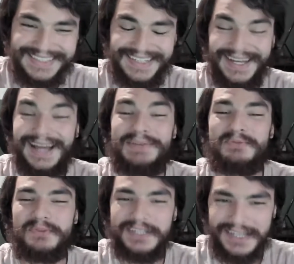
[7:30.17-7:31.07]
didn't
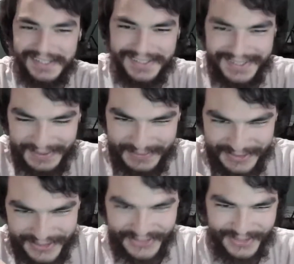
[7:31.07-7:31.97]
forget it. I'm
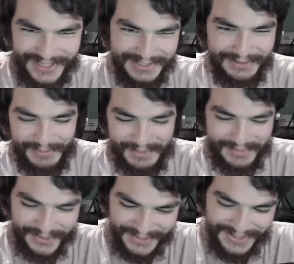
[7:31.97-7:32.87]
just trying to remember
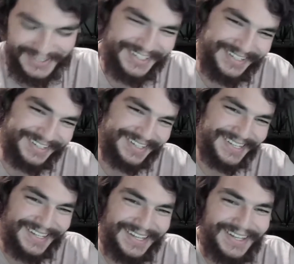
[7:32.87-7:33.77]
it
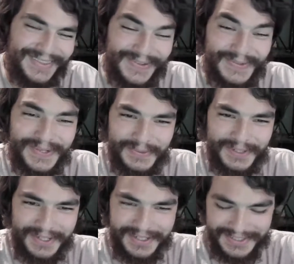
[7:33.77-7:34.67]
the right way.